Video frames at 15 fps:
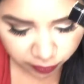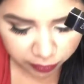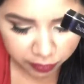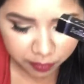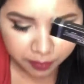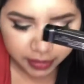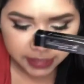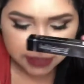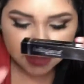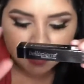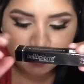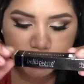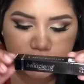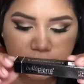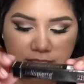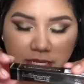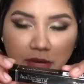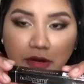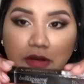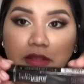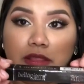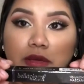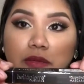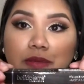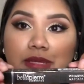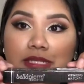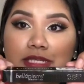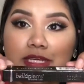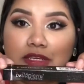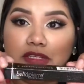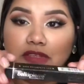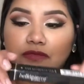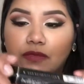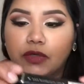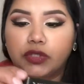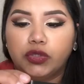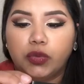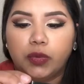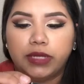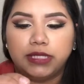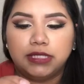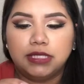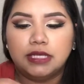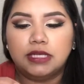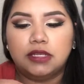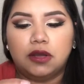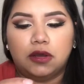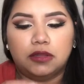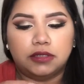volumizing mascara that retails for $20.